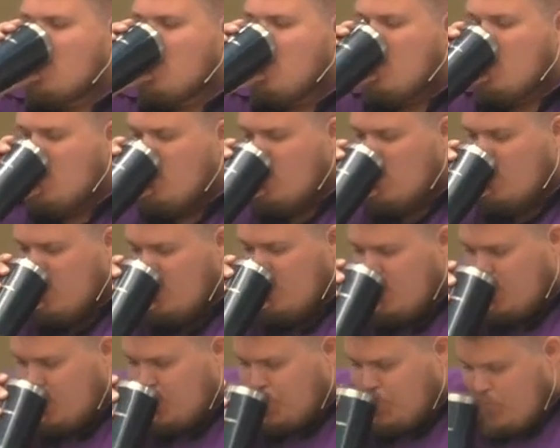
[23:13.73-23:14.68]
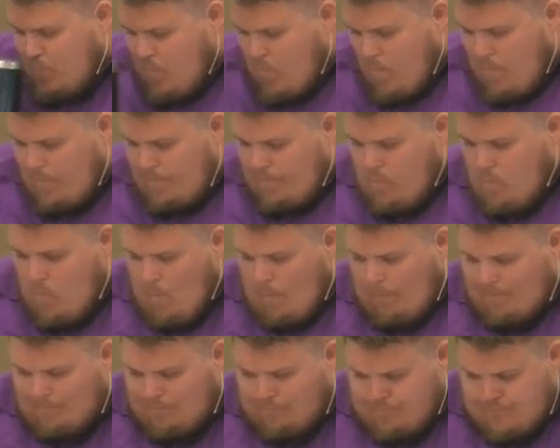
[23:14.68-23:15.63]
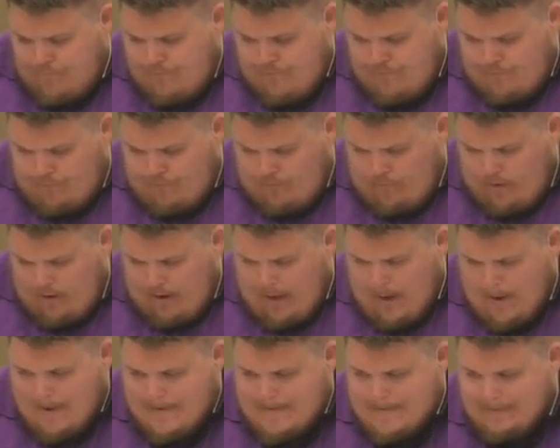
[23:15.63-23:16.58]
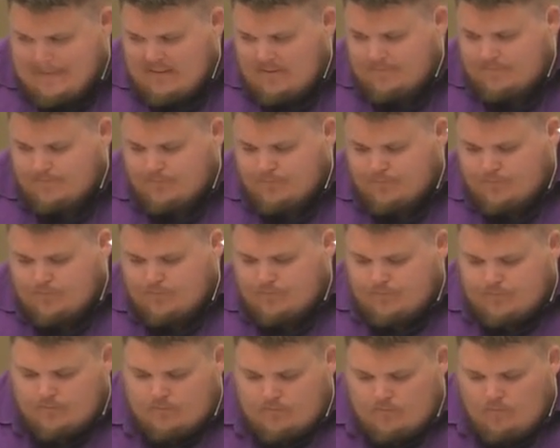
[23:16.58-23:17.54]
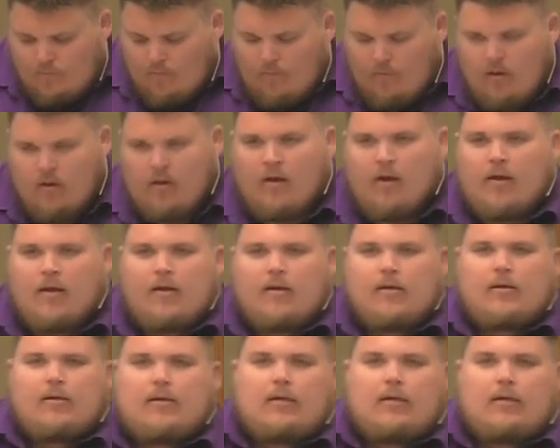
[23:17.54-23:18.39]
(no one is talking)